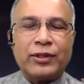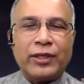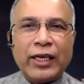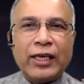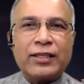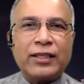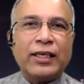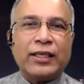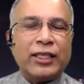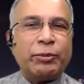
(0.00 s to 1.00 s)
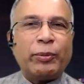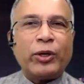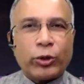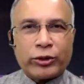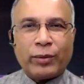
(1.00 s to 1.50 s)
deals, these people
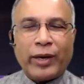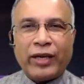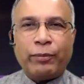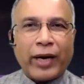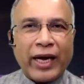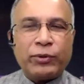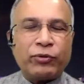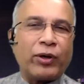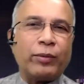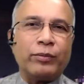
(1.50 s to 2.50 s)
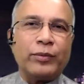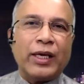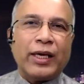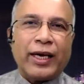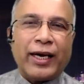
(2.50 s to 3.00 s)
took the money, bribes from
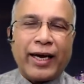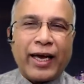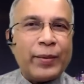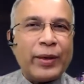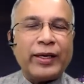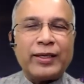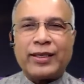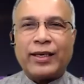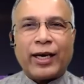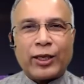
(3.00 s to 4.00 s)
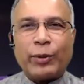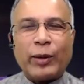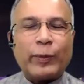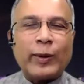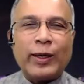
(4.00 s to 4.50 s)
Emirates and other
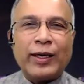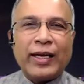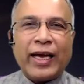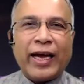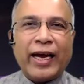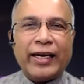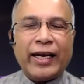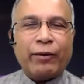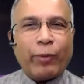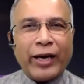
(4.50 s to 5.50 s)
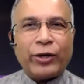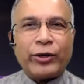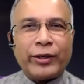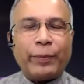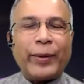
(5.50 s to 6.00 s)
people, and a way
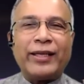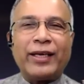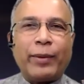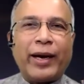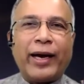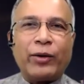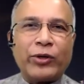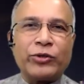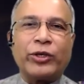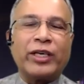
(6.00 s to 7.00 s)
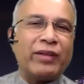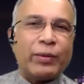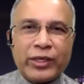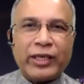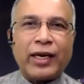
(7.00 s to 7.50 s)
to pay that back was to give
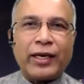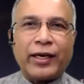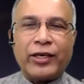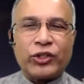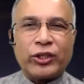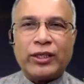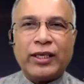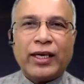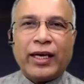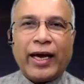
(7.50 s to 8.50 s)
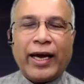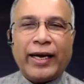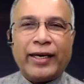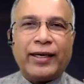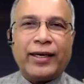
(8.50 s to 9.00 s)
them seat allocation.
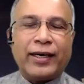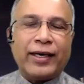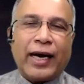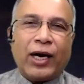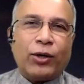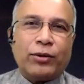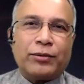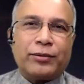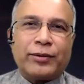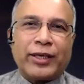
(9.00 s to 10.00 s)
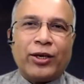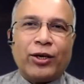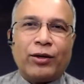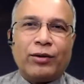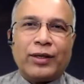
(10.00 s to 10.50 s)
And now,
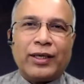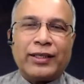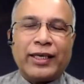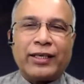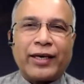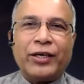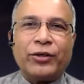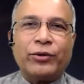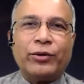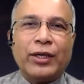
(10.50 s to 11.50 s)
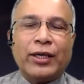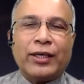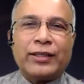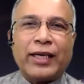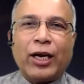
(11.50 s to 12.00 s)
they're trying to
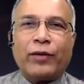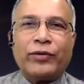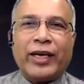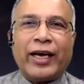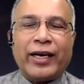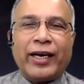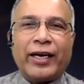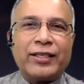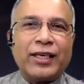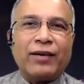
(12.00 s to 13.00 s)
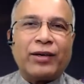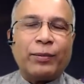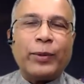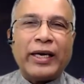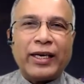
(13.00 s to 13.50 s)
sell off the Air India itself
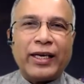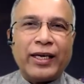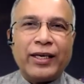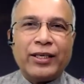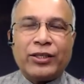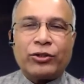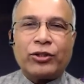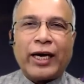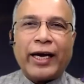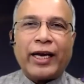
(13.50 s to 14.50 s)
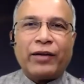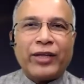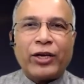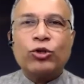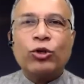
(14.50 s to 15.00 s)
completely to try, and if
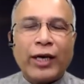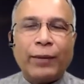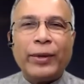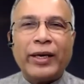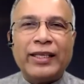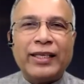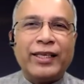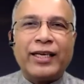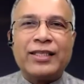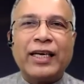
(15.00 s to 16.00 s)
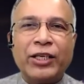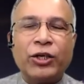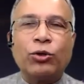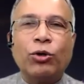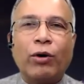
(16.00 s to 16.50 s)
there is no company, then there is nothing
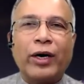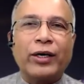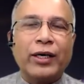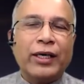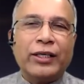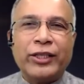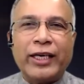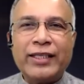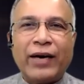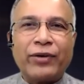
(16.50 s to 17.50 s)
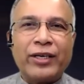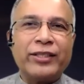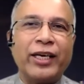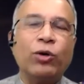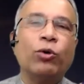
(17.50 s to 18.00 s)
to go and chase after and
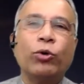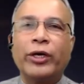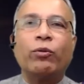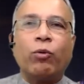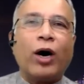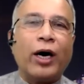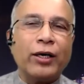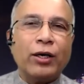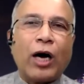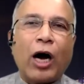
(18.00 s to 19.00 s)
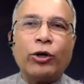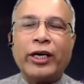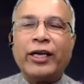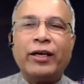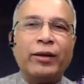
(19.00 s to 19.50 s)
saying who did what, how
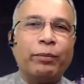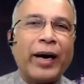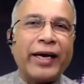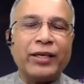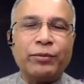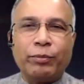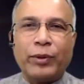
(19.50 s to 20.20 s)
did he buy the